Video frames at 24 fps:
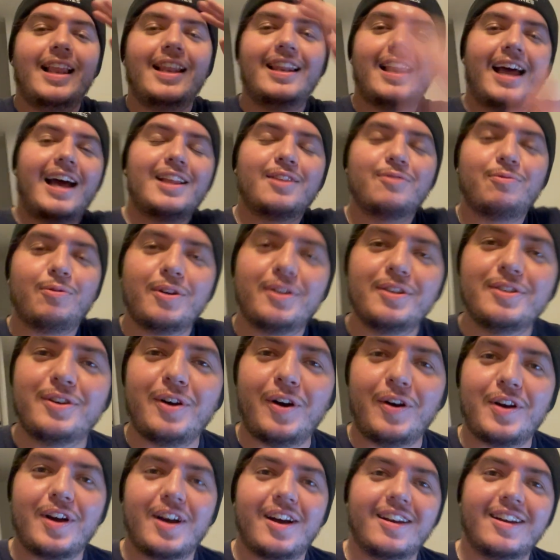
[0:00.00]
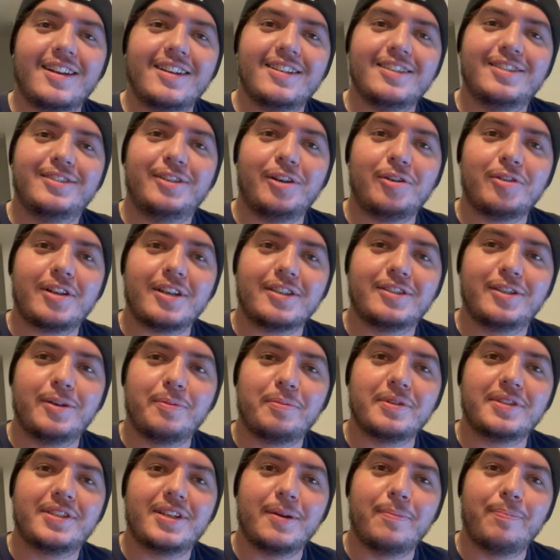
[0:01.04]
Lads, what is going on? It is SoCal
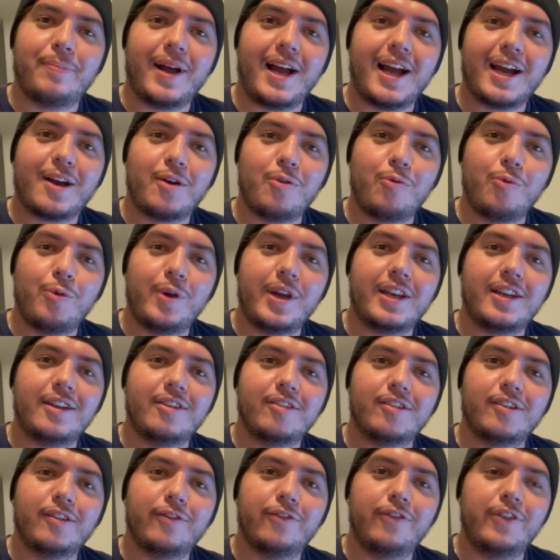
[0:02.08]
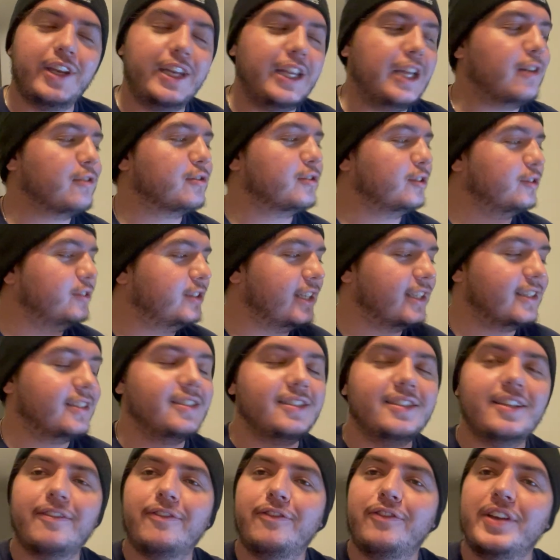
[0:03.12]
Supers here back with another video. So this
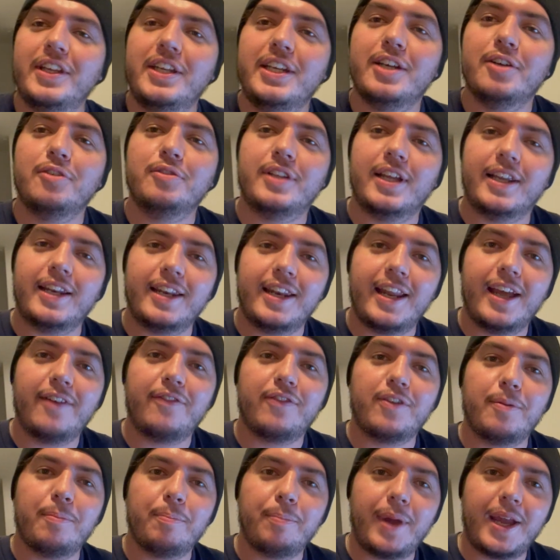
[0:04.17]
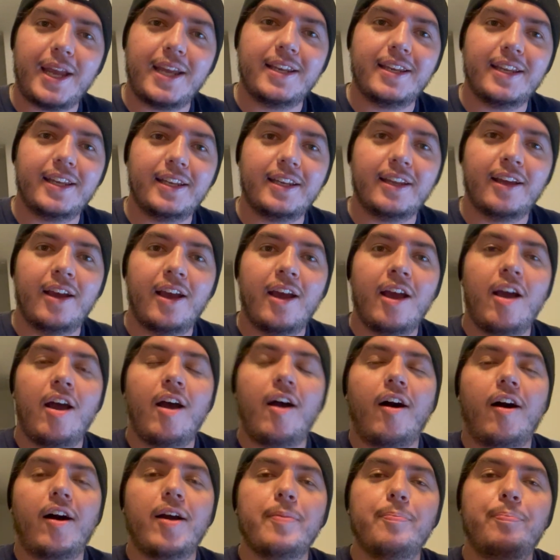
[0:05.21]
is a video that never made it.
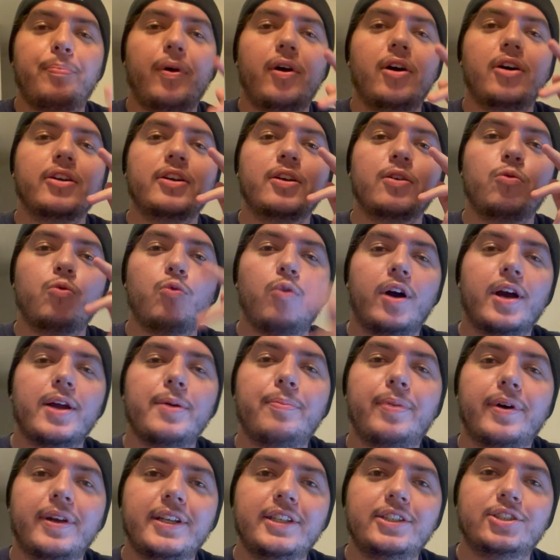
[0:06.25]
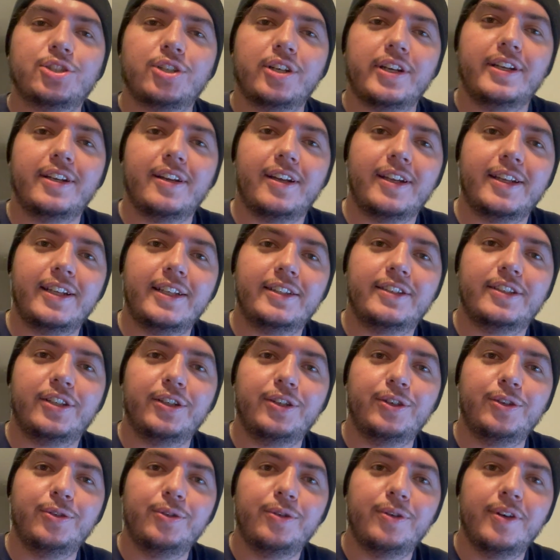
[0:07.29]
I bought a wide body
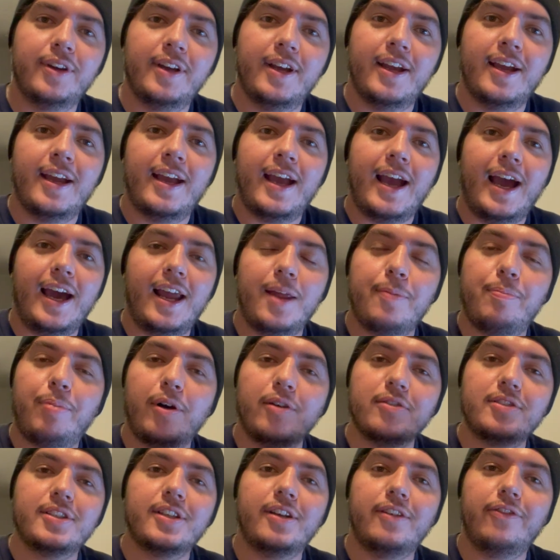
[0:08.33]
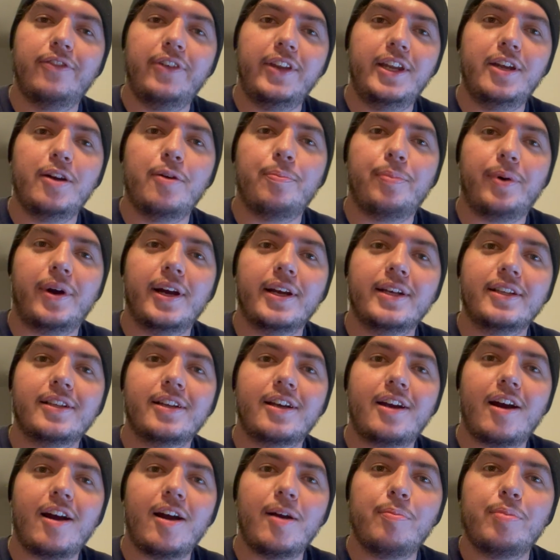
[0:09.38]
392 and I posted a video buying
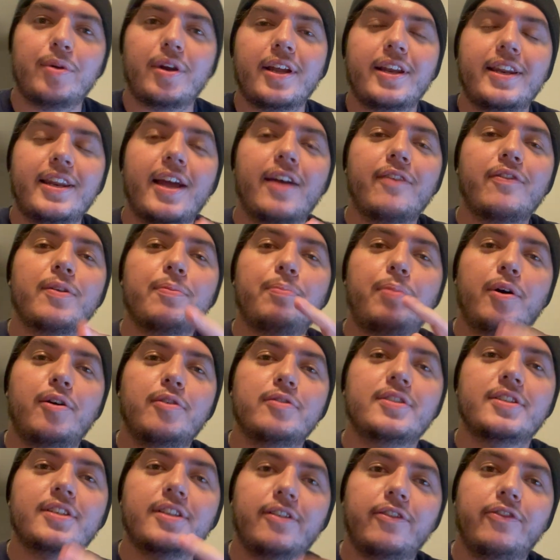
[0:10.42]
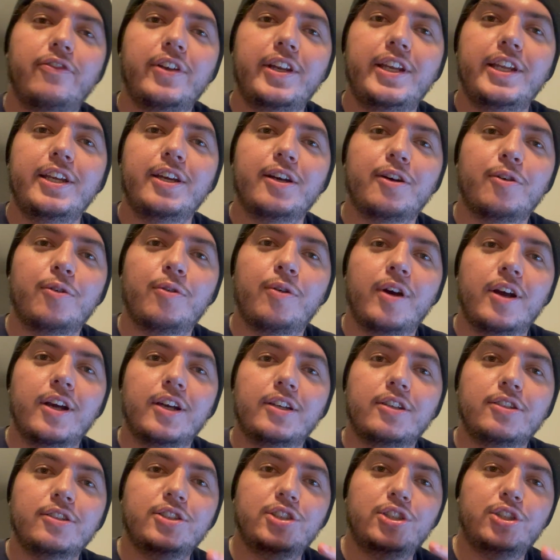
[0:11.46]
the car, but I never posted a video
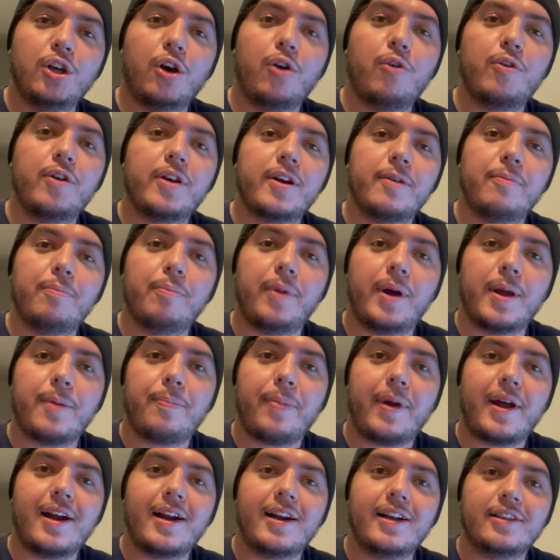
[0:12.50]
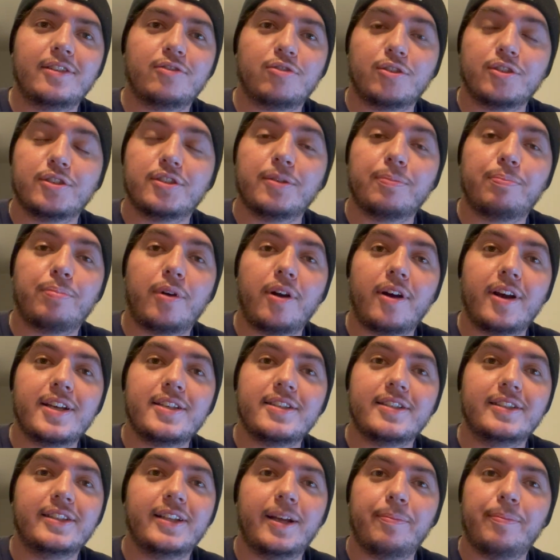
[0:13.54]
showing my parents or
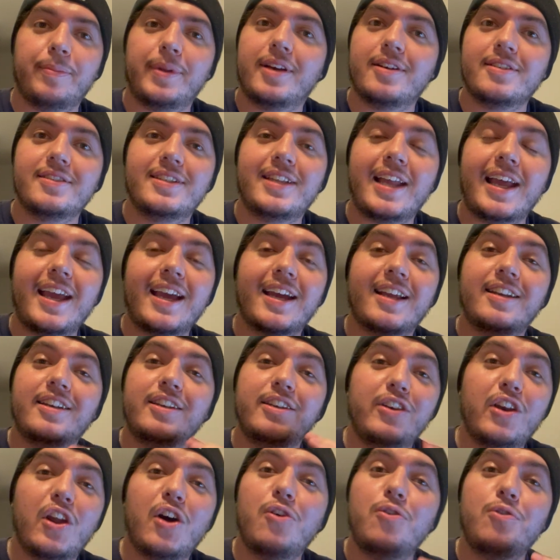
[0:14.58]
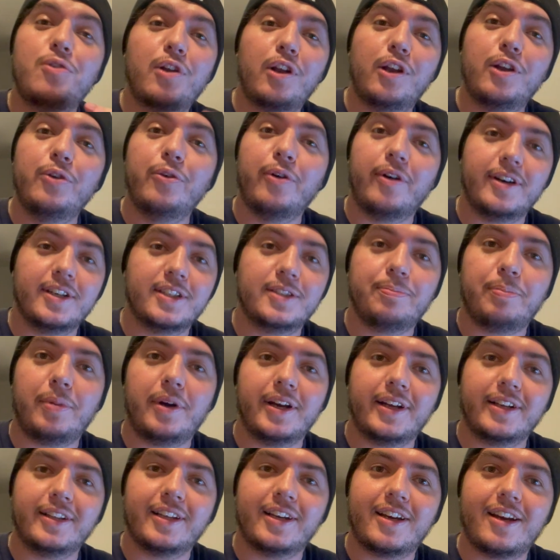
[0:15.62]
surprising them because they had no clue I was
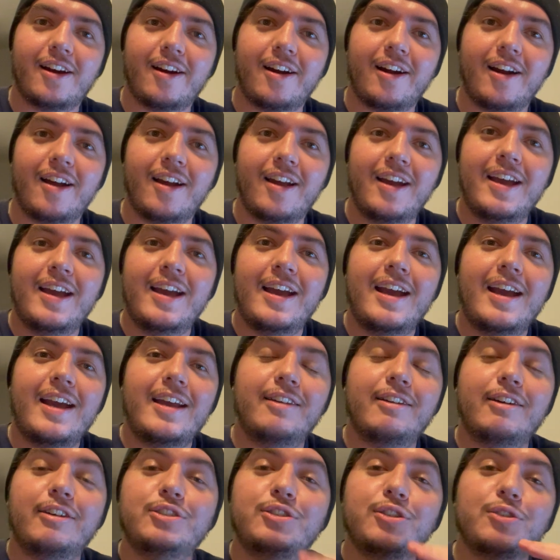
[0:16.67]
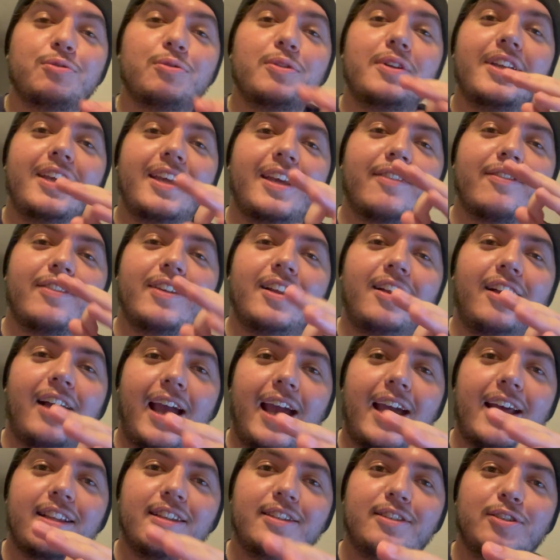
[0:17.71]
buying the car. Now I just want to give a little
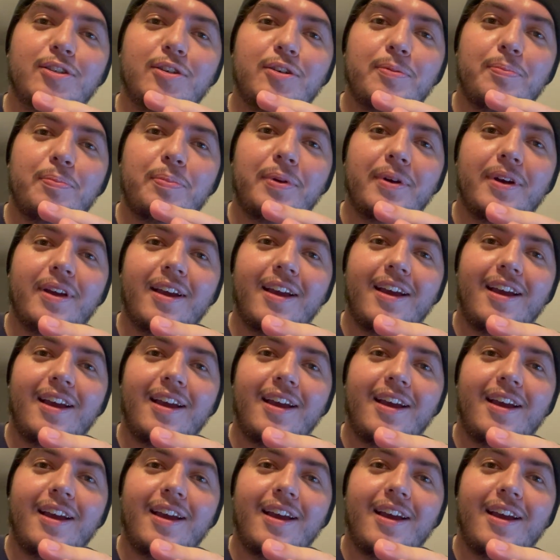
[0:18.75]
heads up.